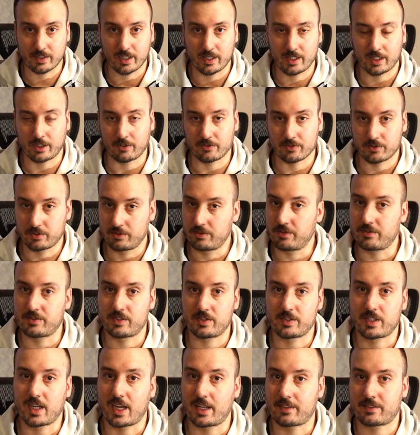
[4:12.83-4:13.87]
I think I'll still use
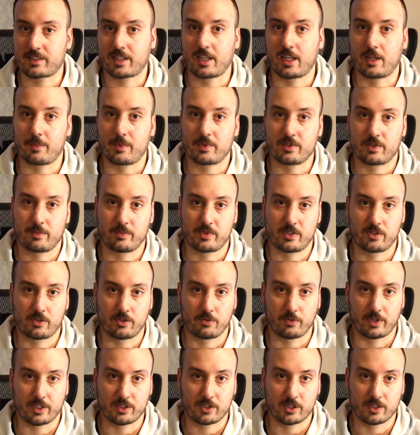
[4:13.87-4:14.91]
the Tascam in some
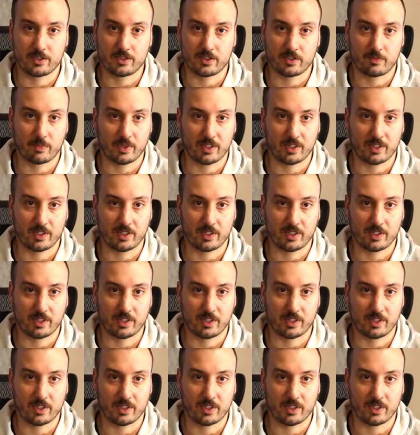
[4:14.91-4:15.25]
situations,